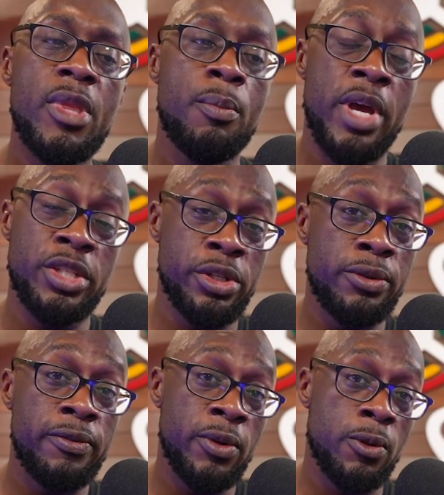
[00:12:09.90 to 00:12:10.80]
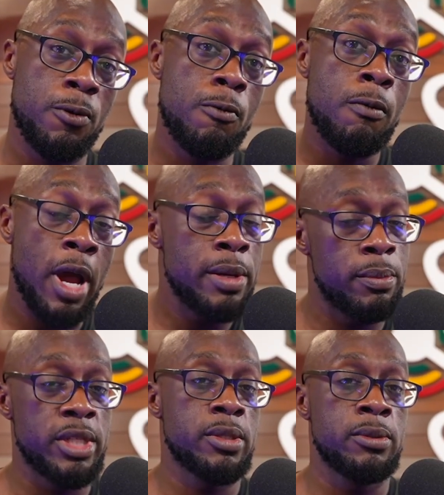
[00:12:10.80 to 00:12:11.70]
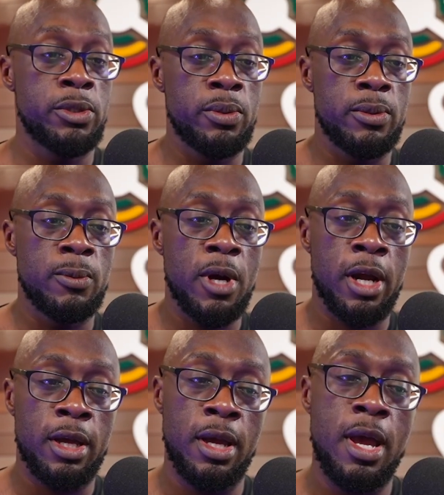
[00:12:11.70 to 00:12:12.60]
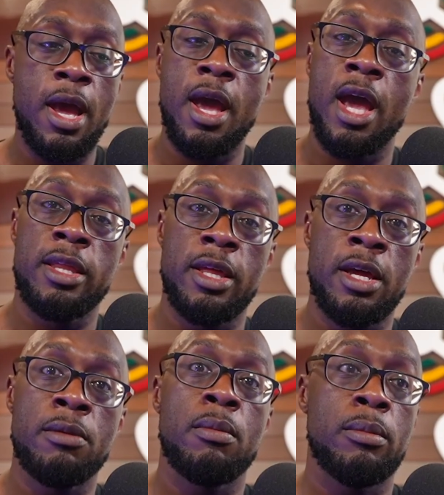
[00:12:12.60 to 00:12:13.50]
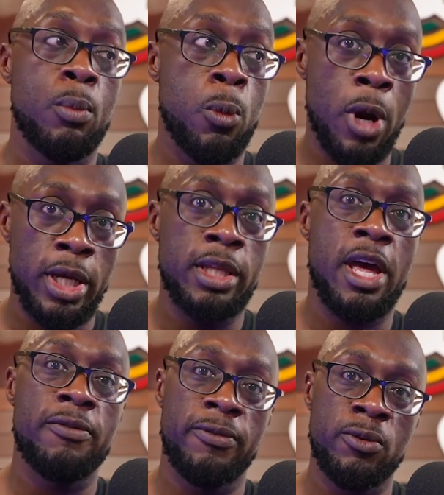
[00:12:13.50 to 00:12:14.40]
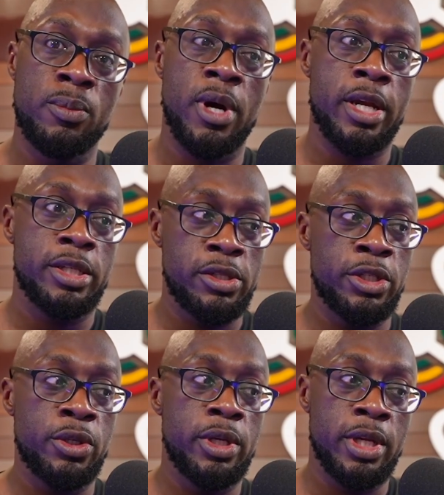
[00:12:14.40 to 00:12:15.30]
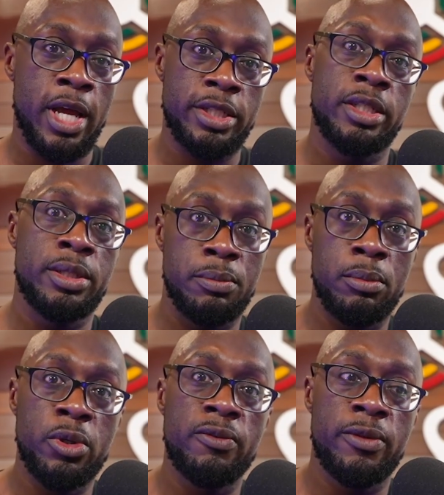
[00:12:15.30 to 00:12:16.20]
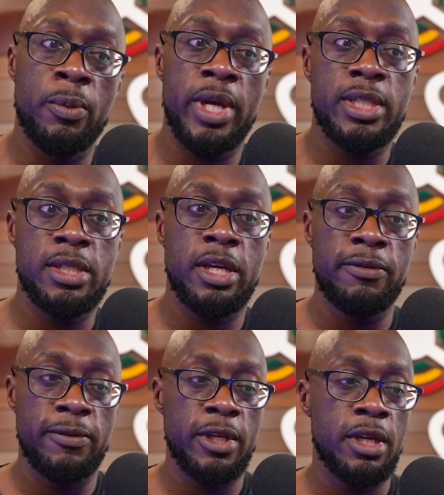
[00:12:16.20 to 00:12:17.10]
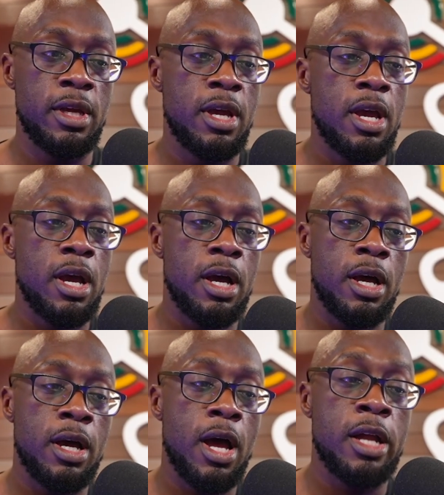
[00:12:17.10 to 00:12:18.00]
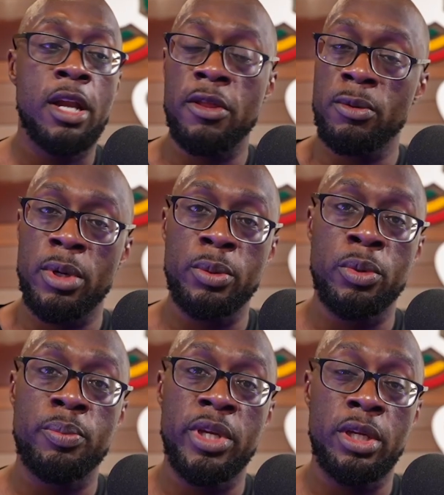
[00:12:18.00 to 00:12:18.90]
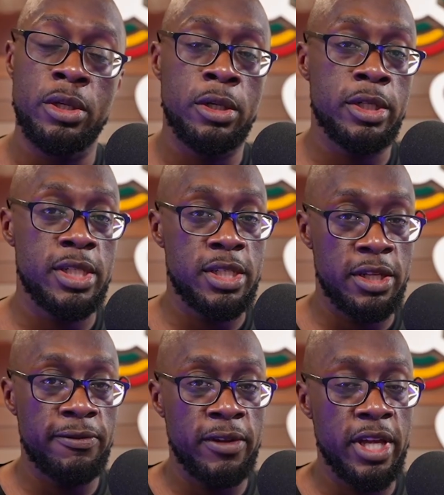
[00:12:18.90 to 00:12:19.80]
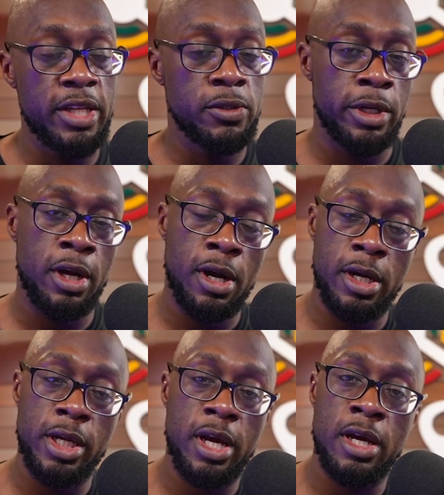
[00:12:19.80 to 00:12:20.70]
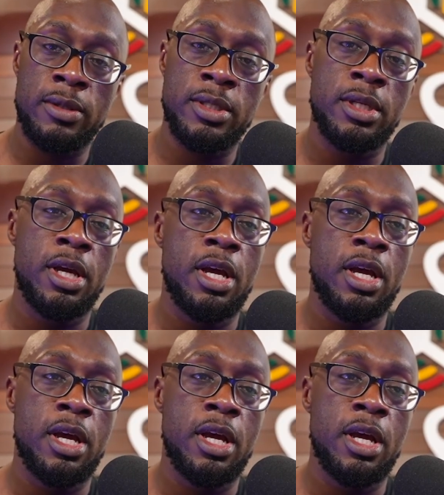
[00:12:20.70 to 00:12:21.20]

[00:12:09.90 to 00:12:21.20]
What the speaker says: Make sure you feel the right muscle doing the work, and then working that full body so you can actually move the weight safely. Another one would be your stiff legs or your RDLs.